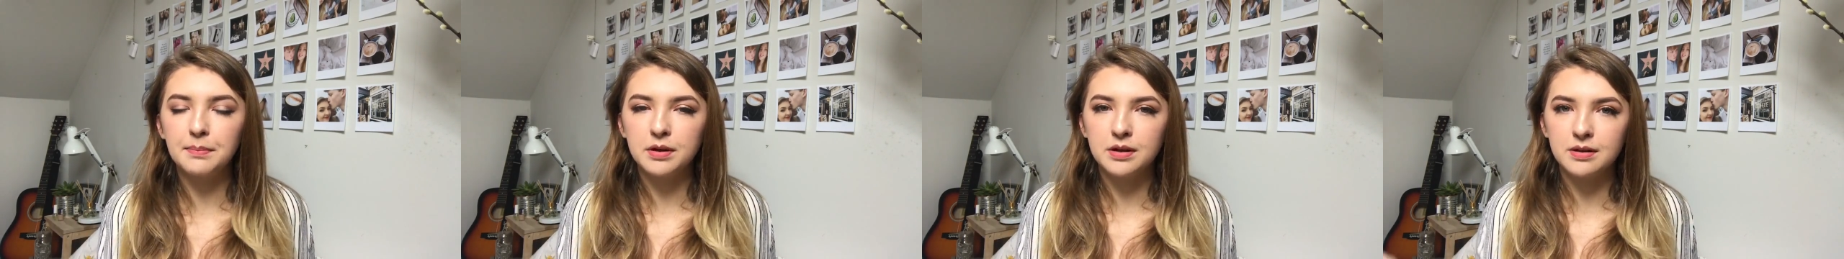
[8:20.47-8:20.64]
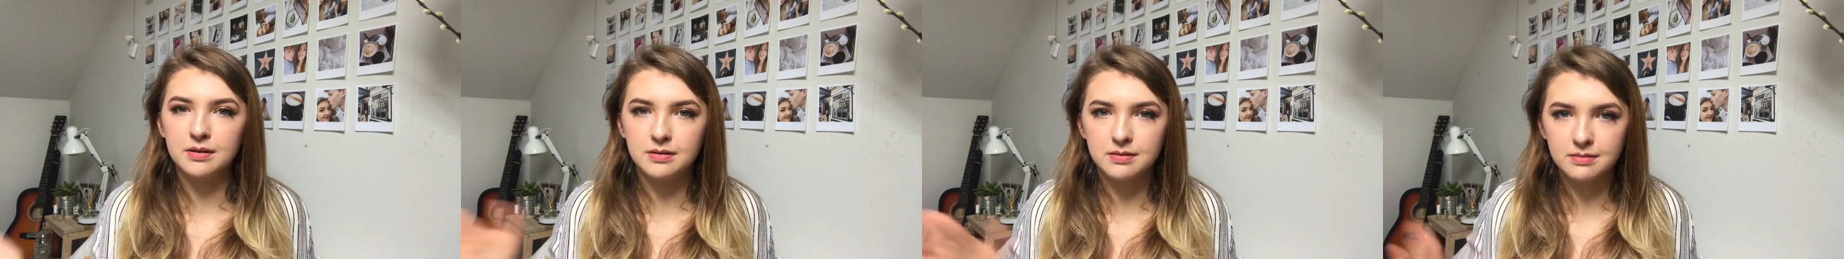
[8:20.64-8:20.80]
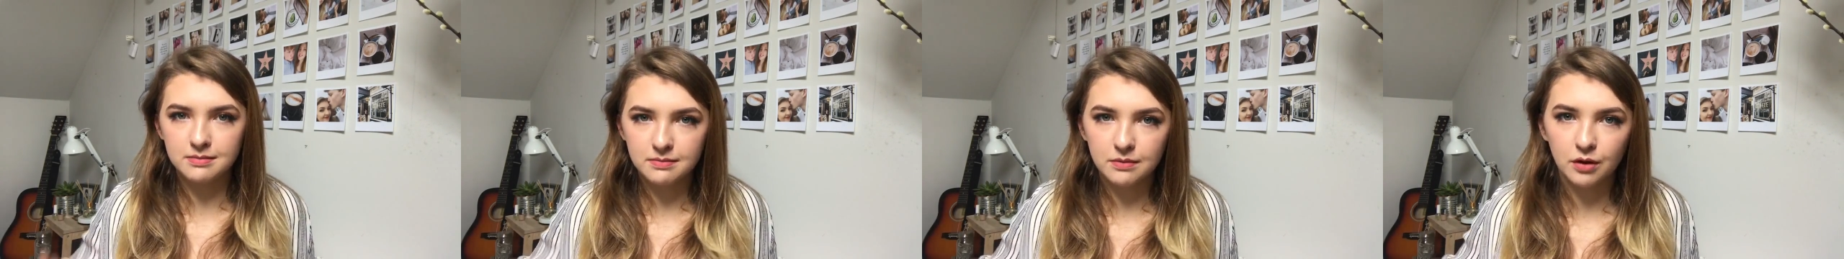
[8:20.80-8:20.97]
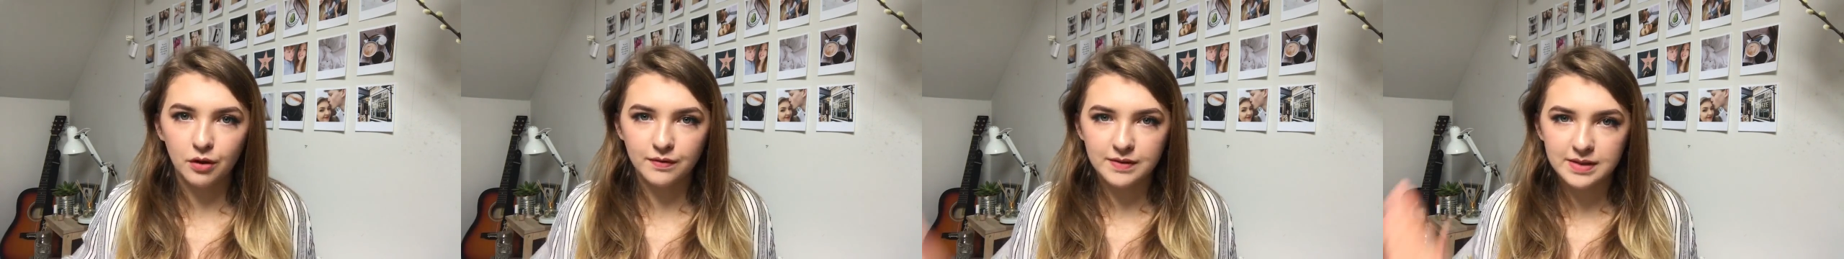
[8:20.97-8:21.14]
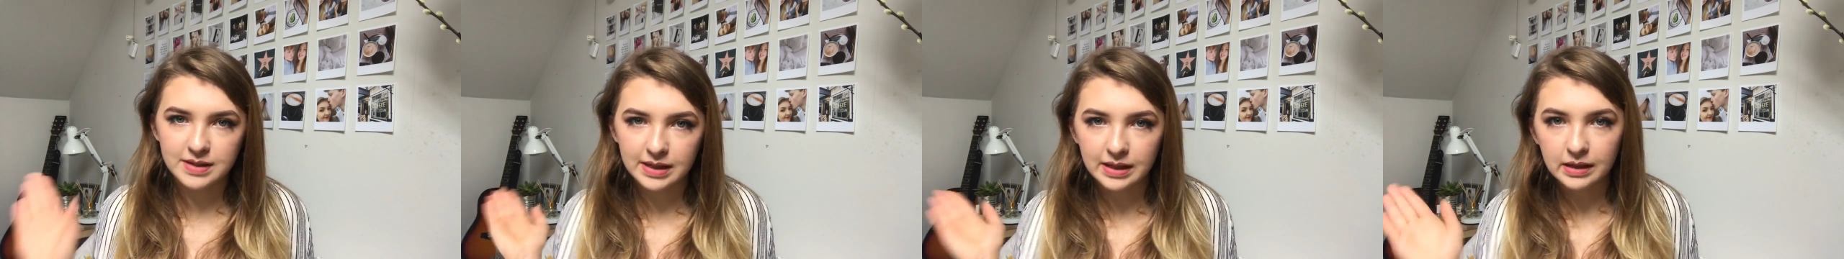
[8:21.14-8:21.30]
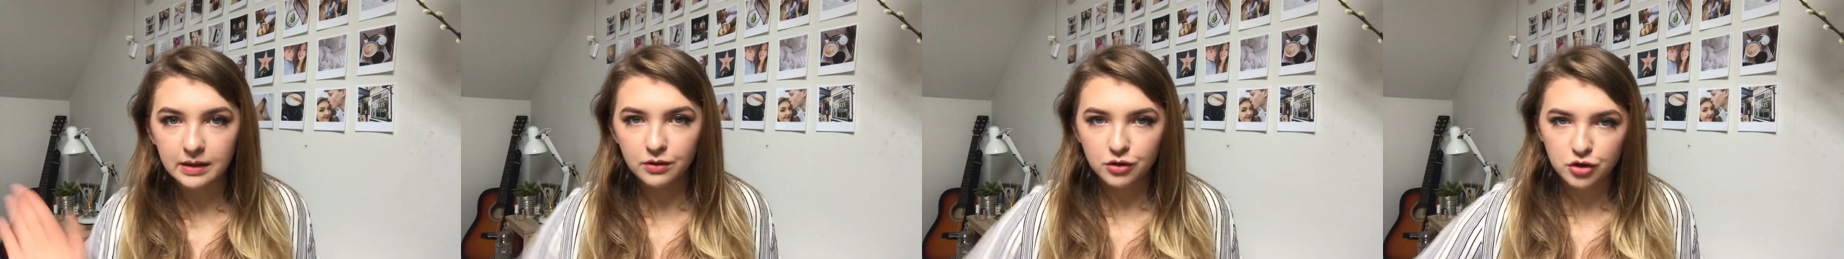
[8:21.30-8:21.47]
because
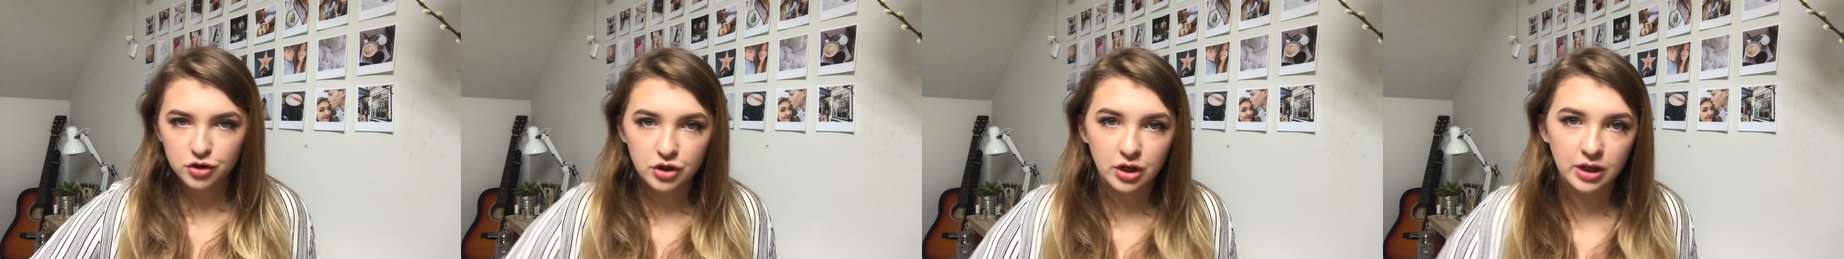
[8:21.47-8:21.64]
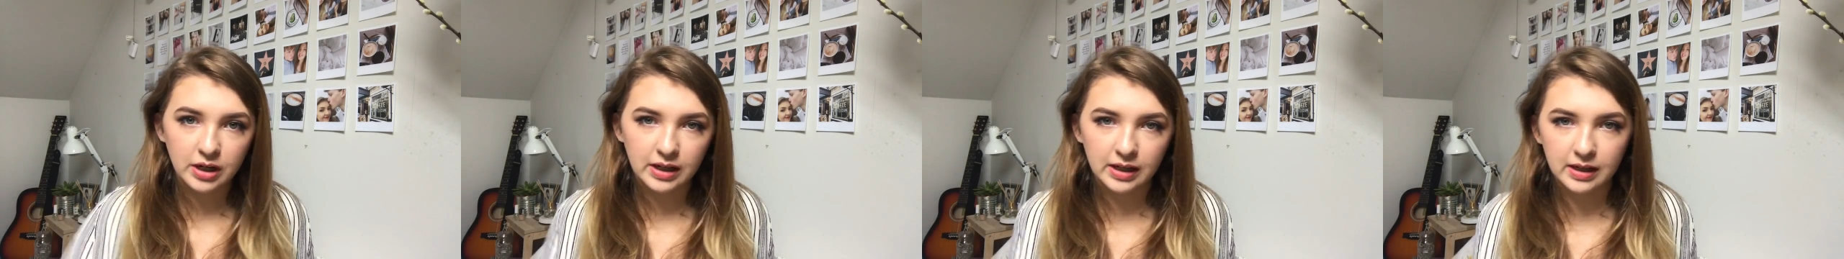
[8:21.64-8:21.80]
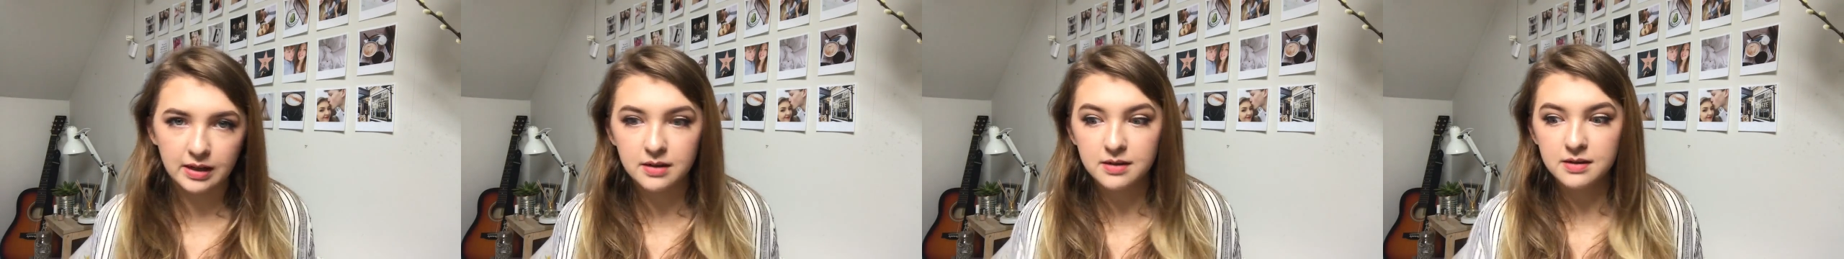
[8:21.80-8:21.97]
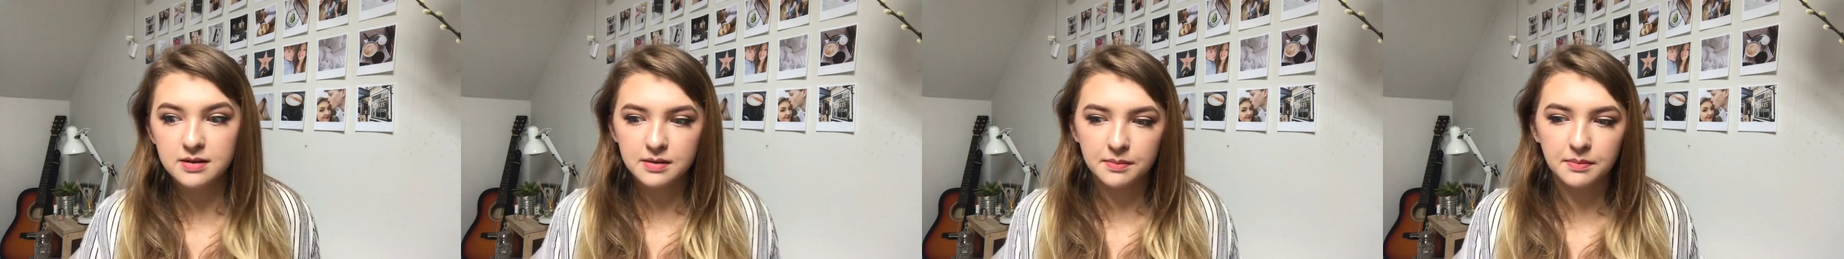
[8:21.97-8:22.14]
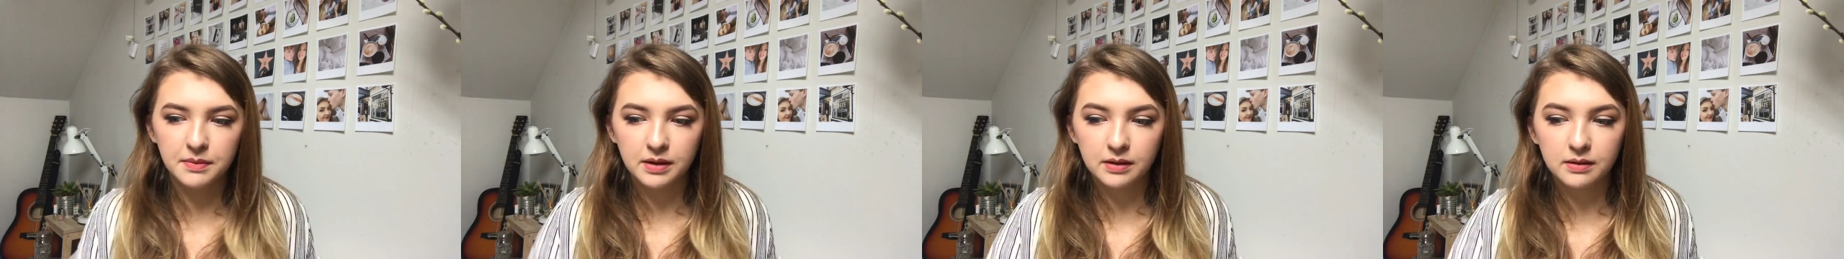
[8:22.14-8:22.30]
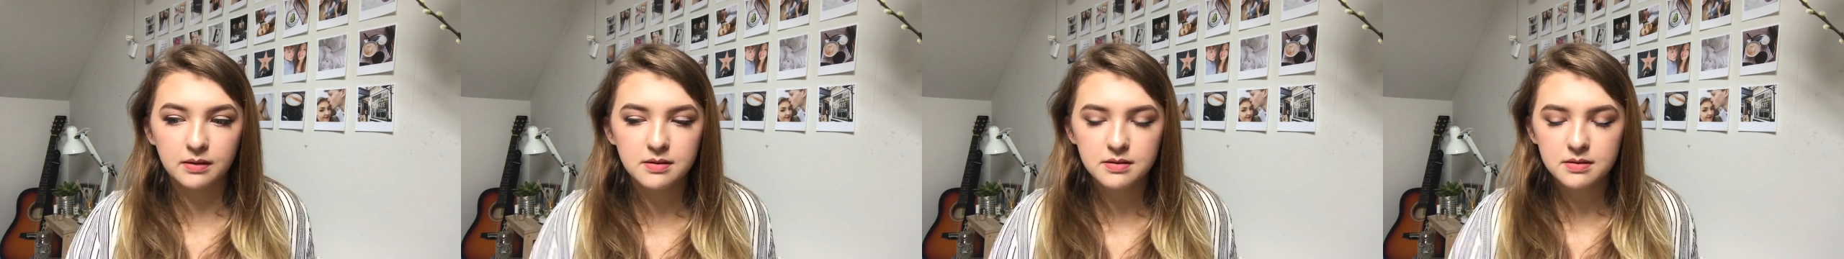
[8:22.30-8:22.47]
obviously you're shining into
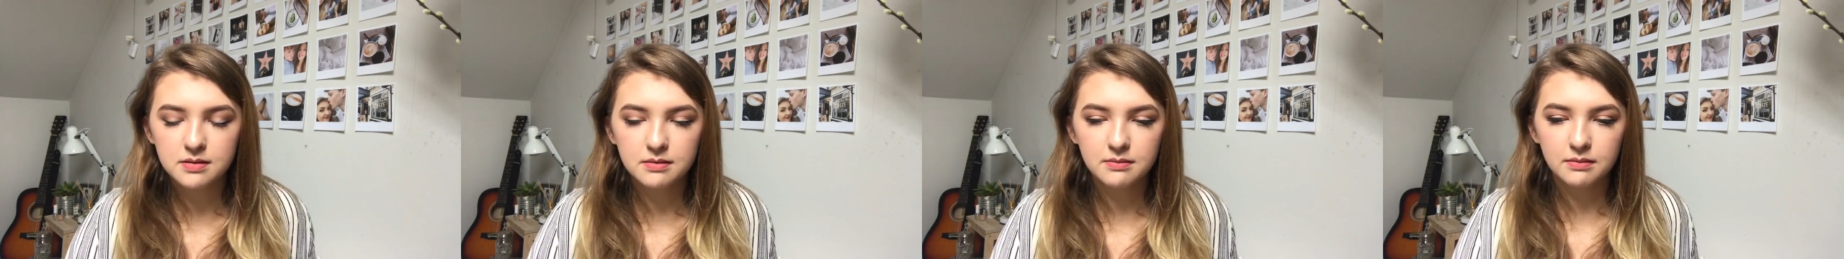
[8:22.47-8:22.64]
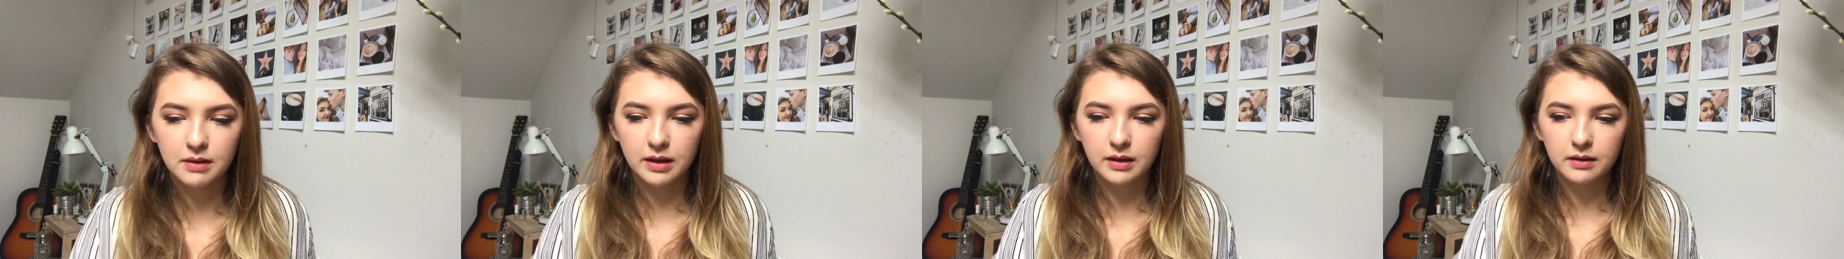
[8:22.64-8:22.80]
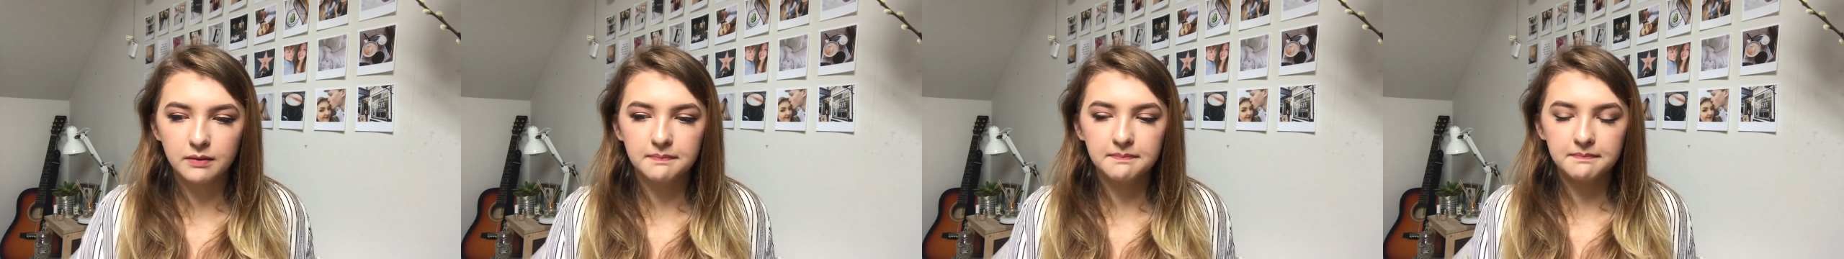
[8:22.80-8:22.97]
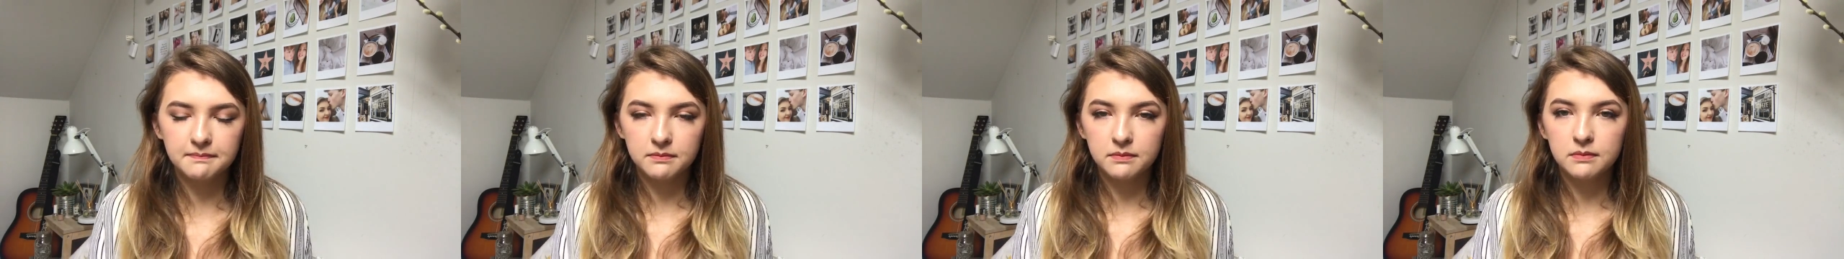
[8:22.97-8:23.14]
something that's like